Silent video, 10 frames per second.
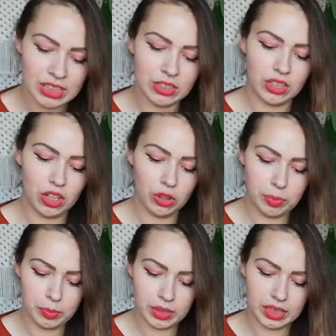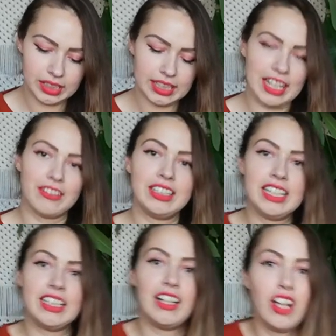to that I will
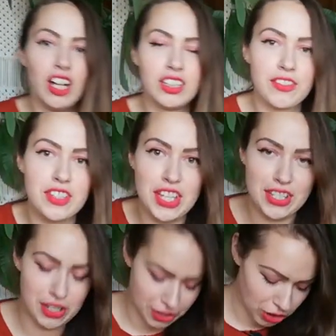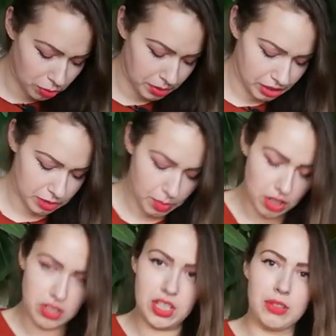need a lot of scissors to open this
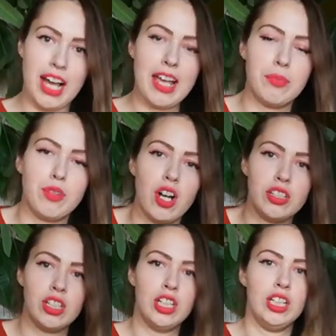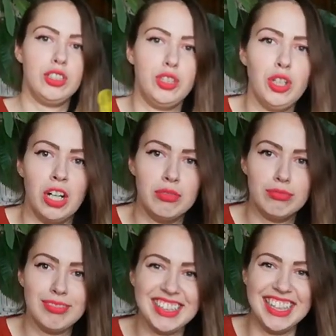box. So I brought two.
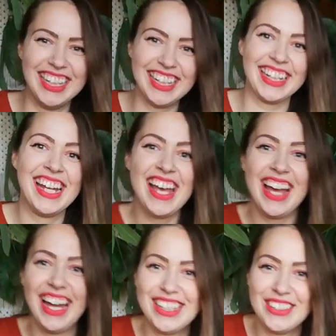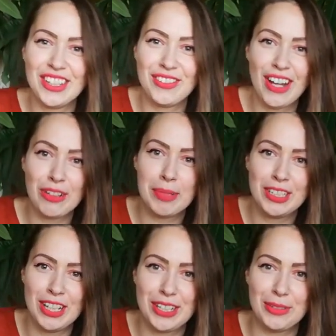I did not found my
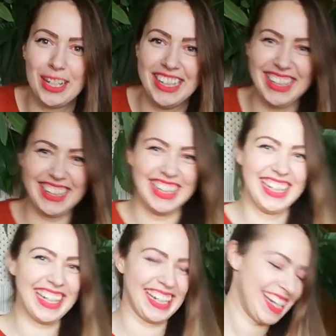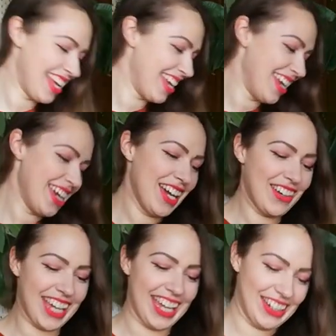third one.
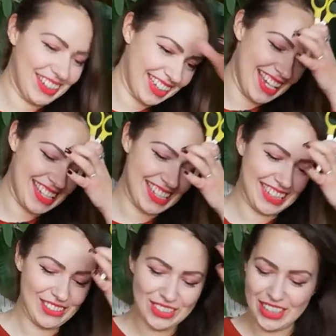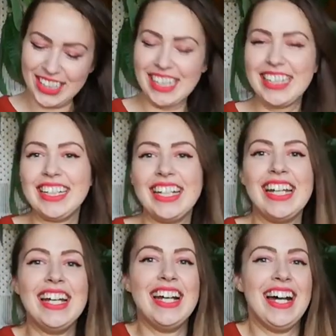Okay, guys, enough talking.
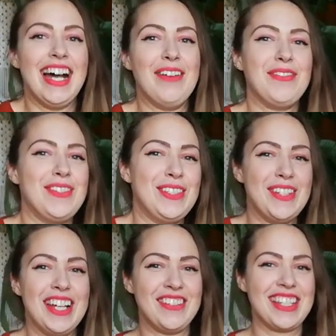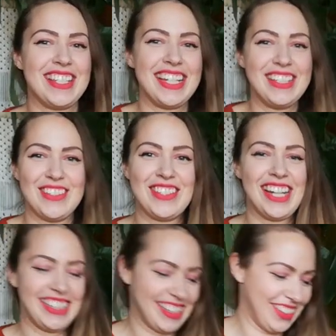I'm too nervous, I need to
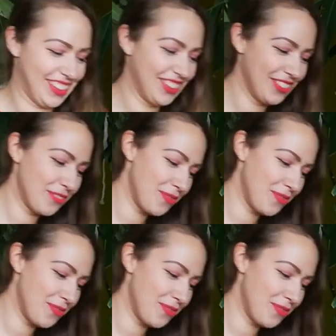start it, you know?